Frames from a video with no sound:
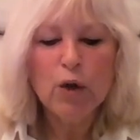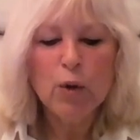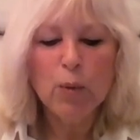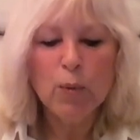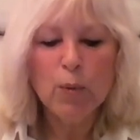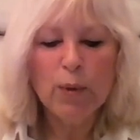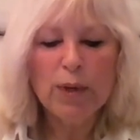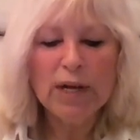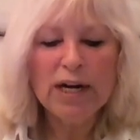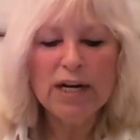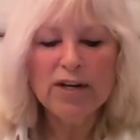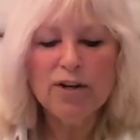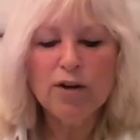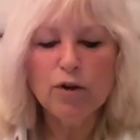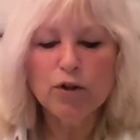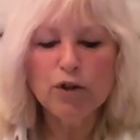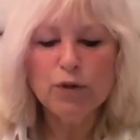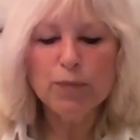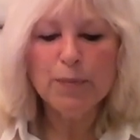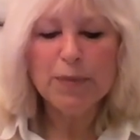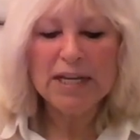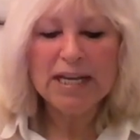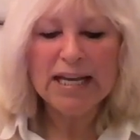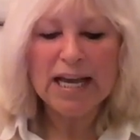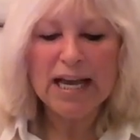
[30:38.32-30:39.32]
will
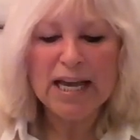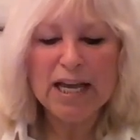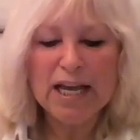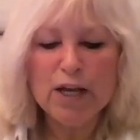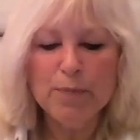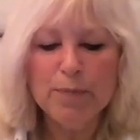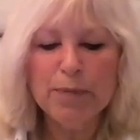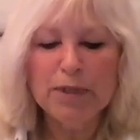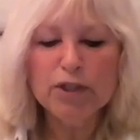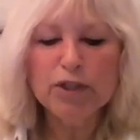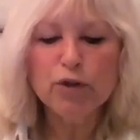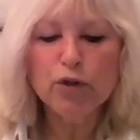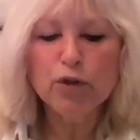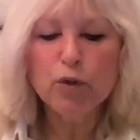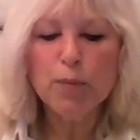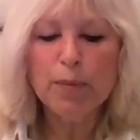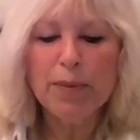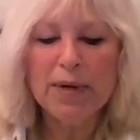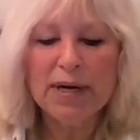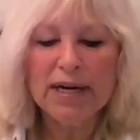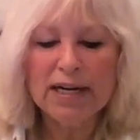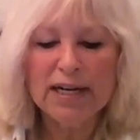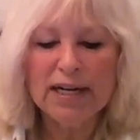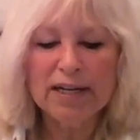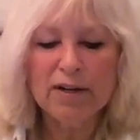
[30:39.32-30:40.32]
not be able to
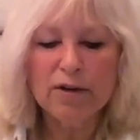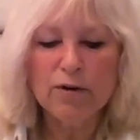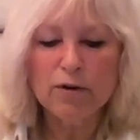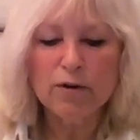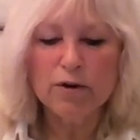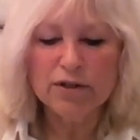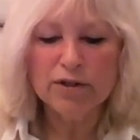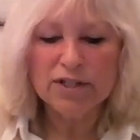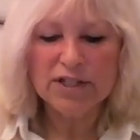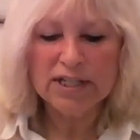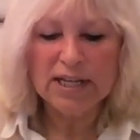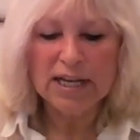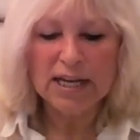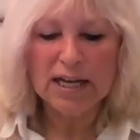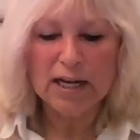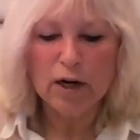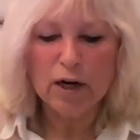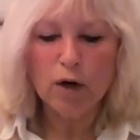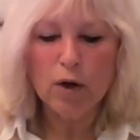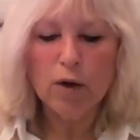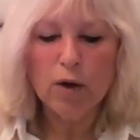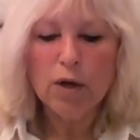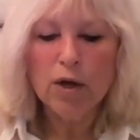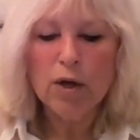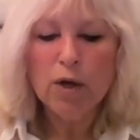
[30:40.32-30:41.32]
buy or
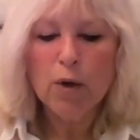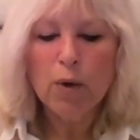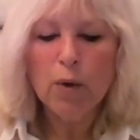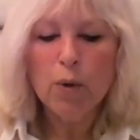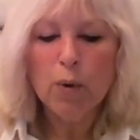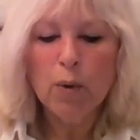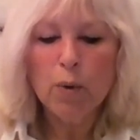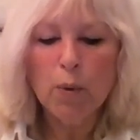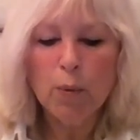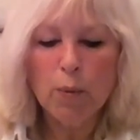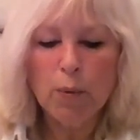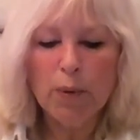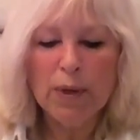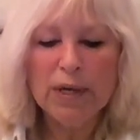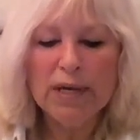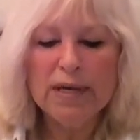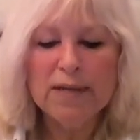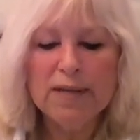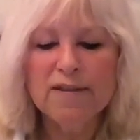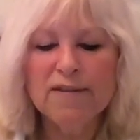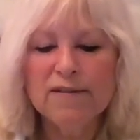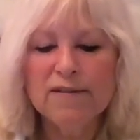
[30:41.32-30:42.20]
sell with